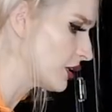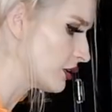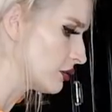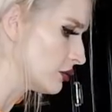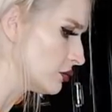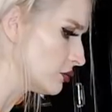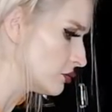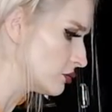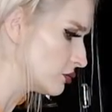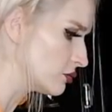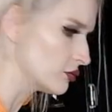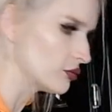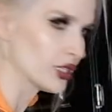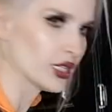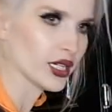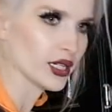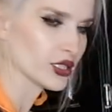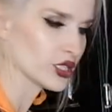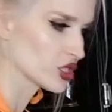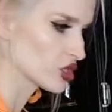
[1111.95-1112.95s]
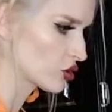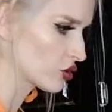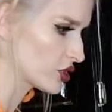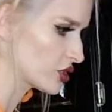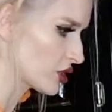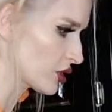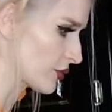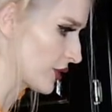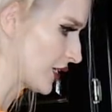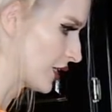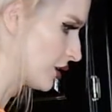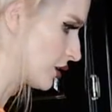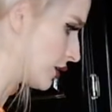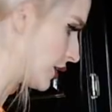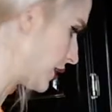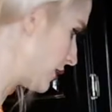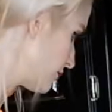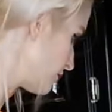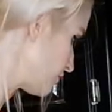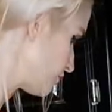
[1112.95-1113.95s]
Ooh, I just totally stuck my hand on
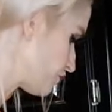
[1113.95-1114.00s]
that.